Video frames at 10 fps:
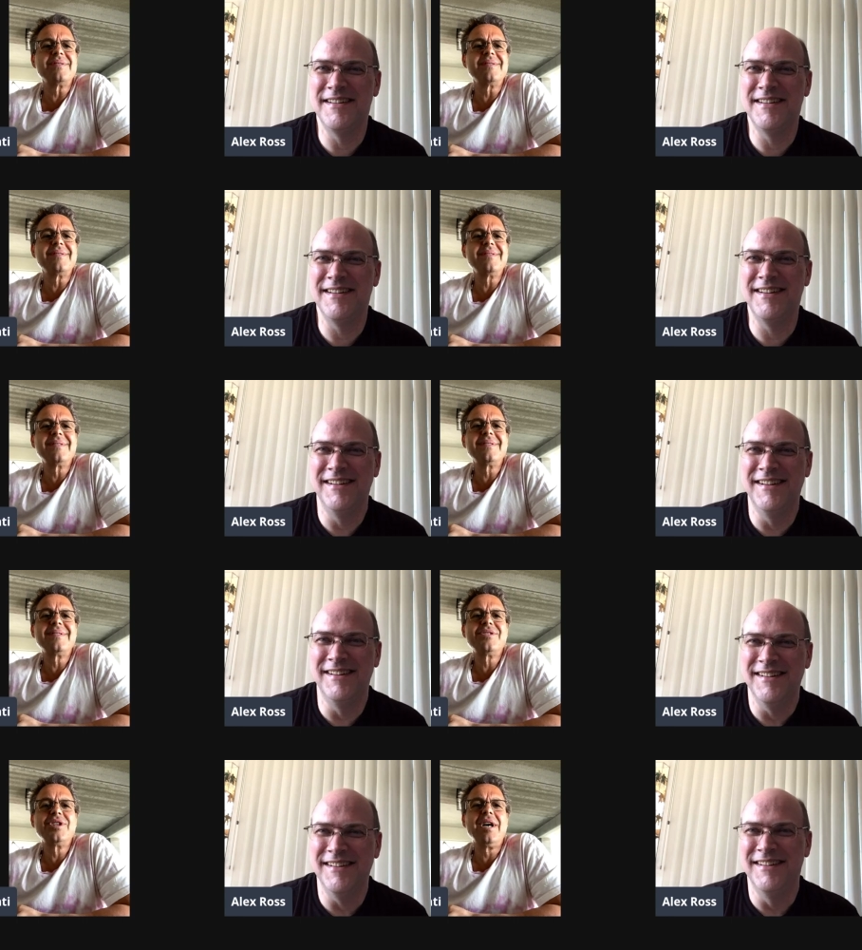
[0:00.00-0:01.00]
Speaker 1: and
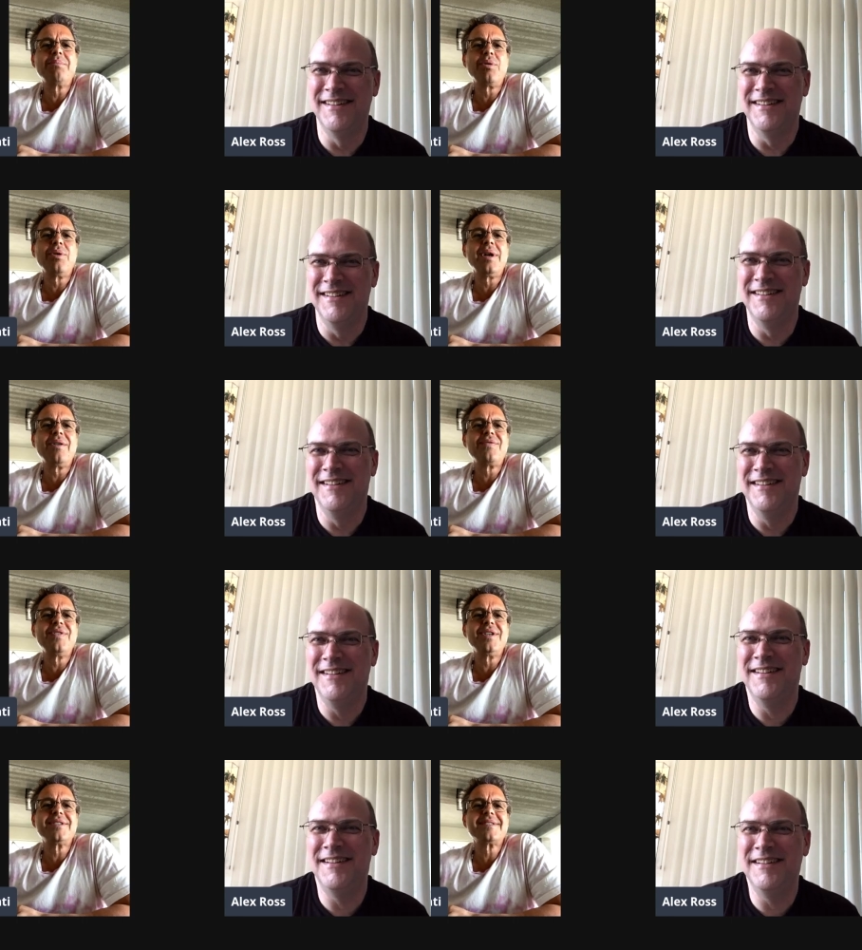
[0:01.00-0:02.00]
Speaker 2: John Byrne
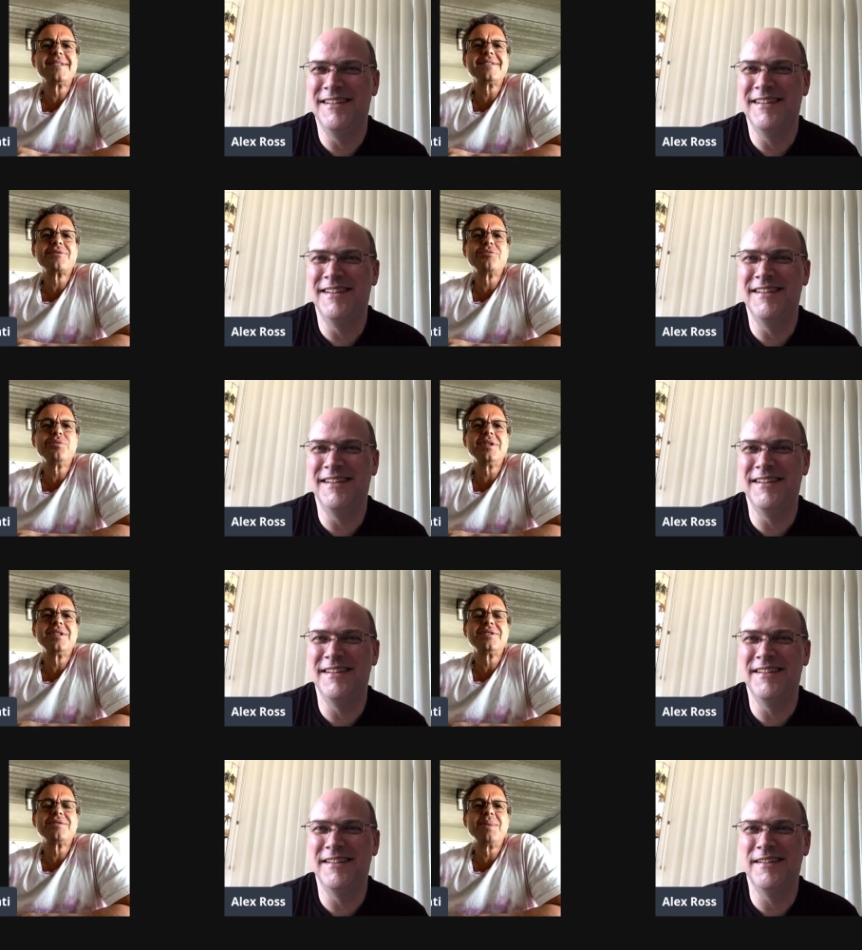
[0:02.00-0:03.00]
outfits. It's cool that
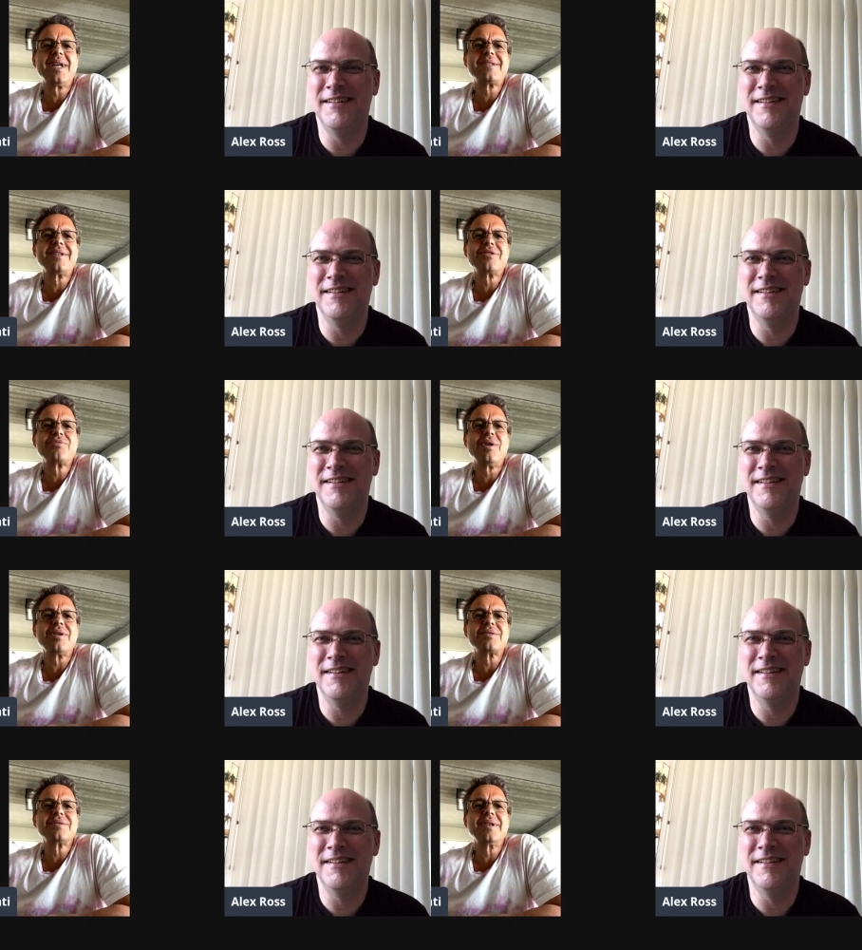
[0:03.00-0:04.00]
he's just back to the
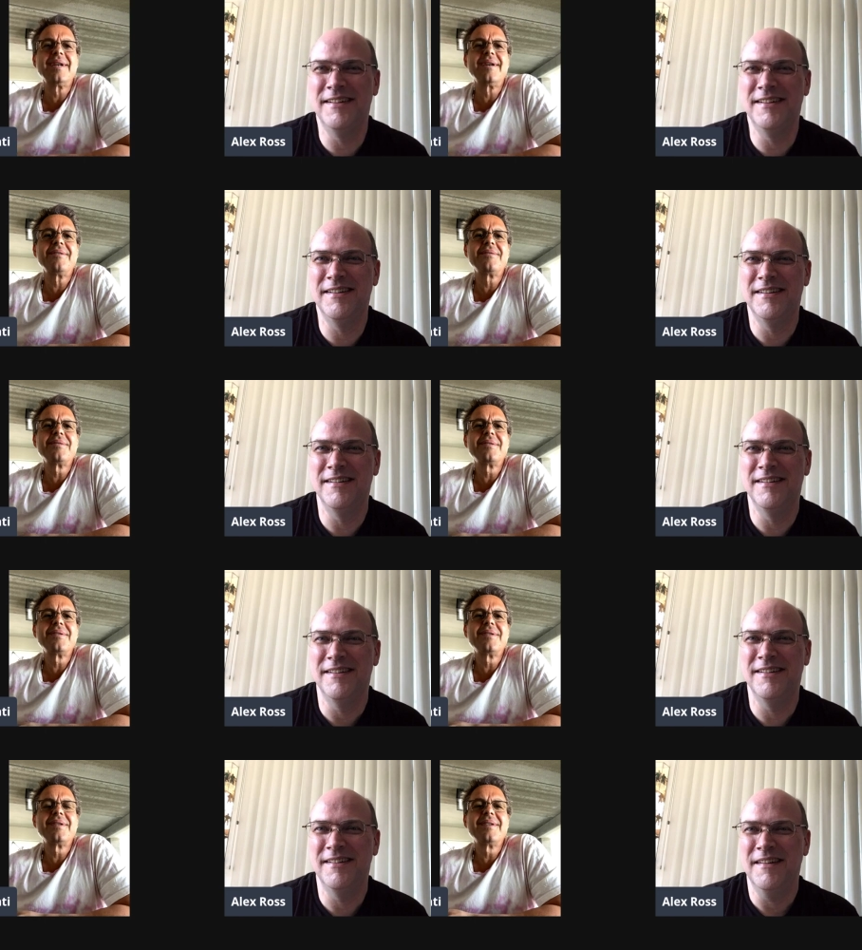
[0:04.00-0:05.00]
trunks, you
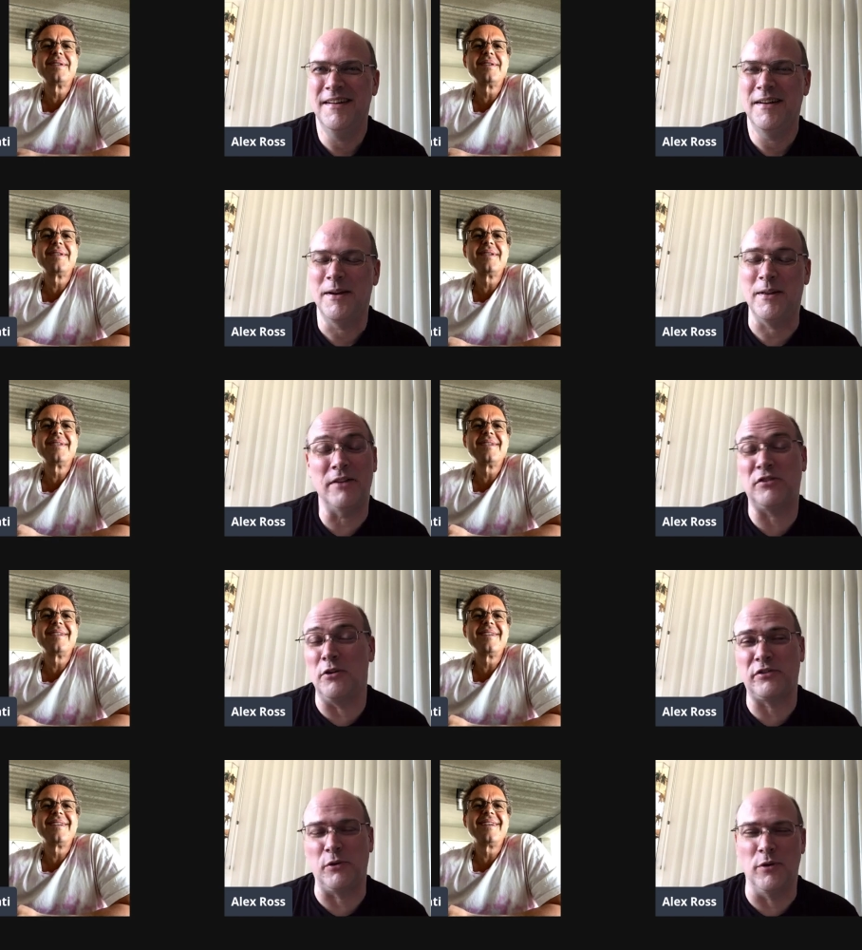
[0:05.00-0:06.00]
know.
Speaker 1: And that's
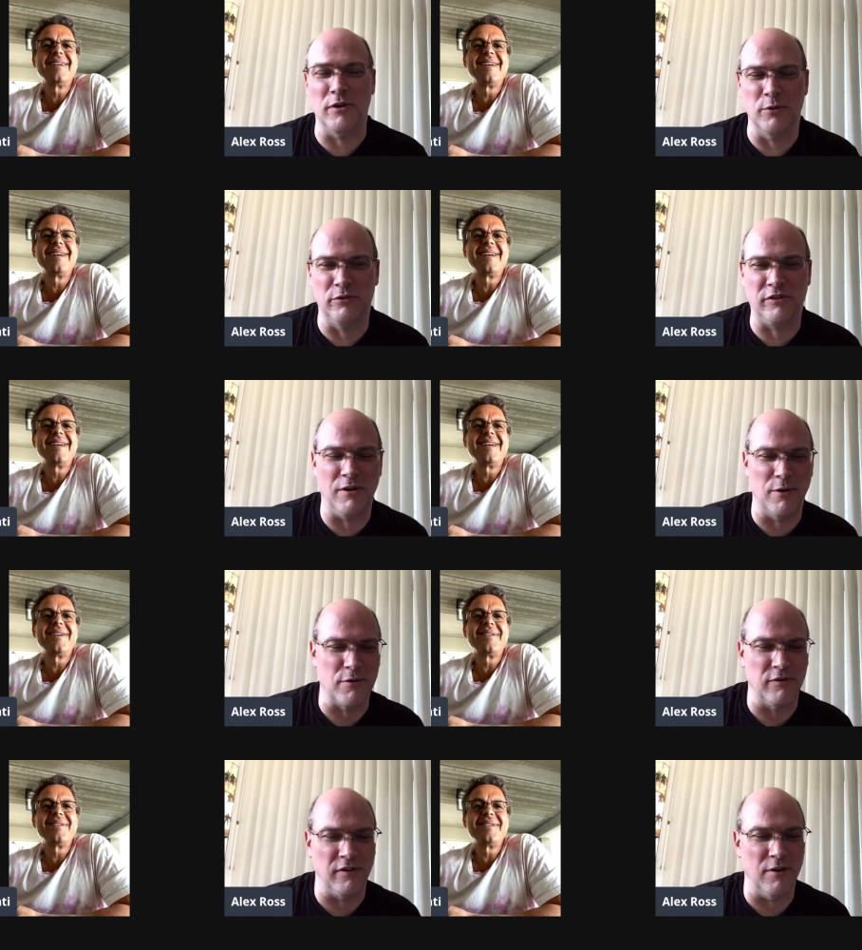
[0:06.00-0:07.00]
also one of those
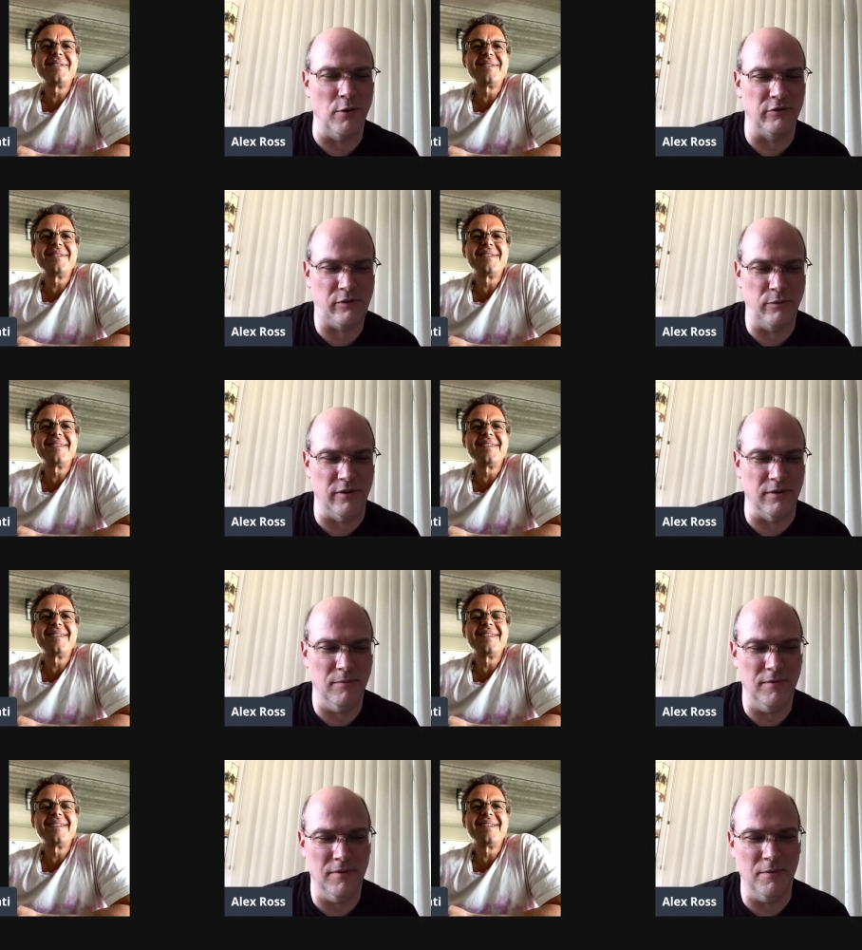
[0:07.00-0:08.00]
characters that goes through the,
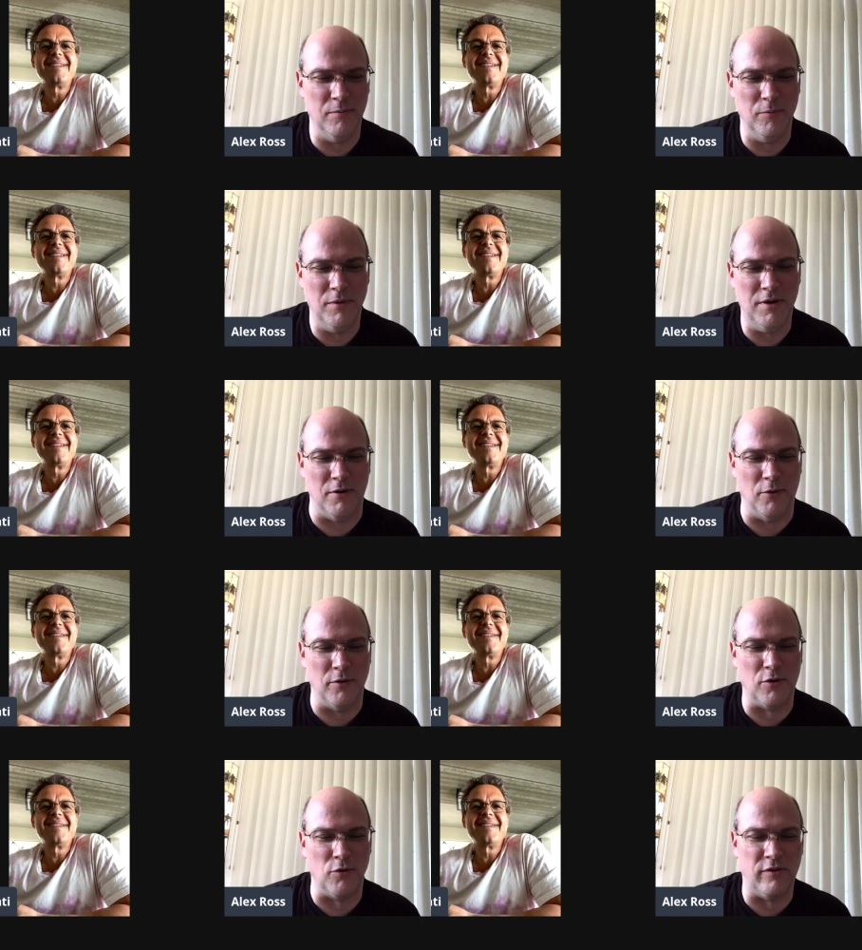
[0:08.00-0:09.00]
you know,
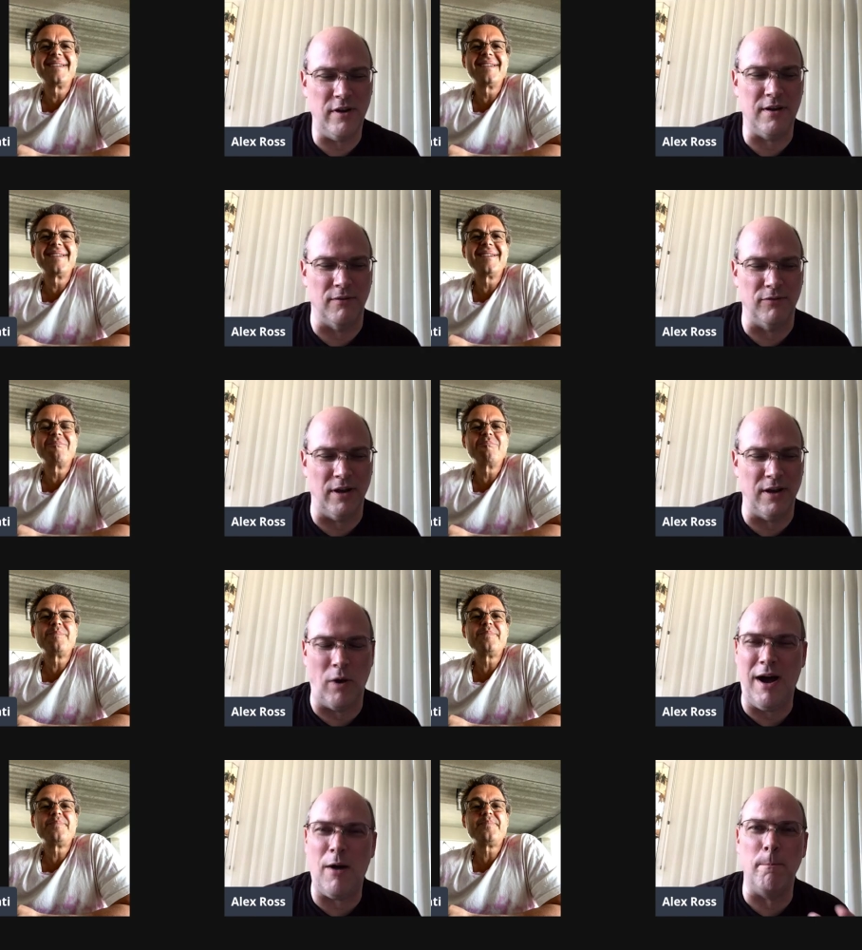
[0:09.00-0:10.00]
the critique of like,
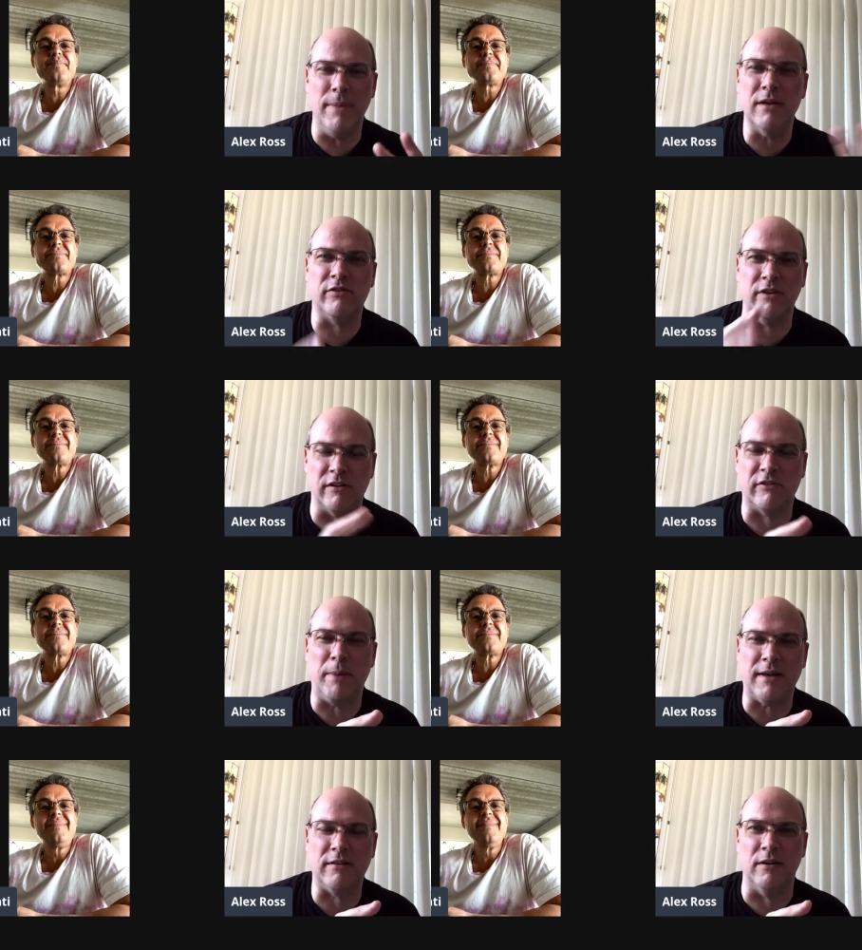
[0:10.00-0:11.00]
well, how big is he
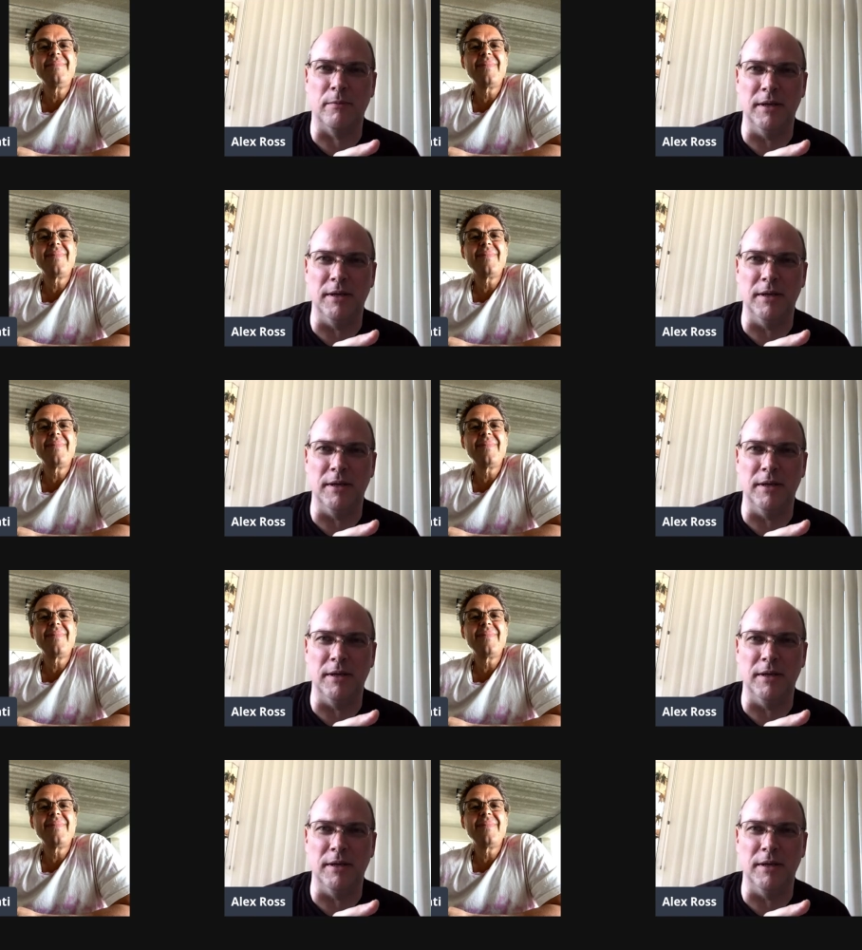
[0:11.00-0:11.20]
expected to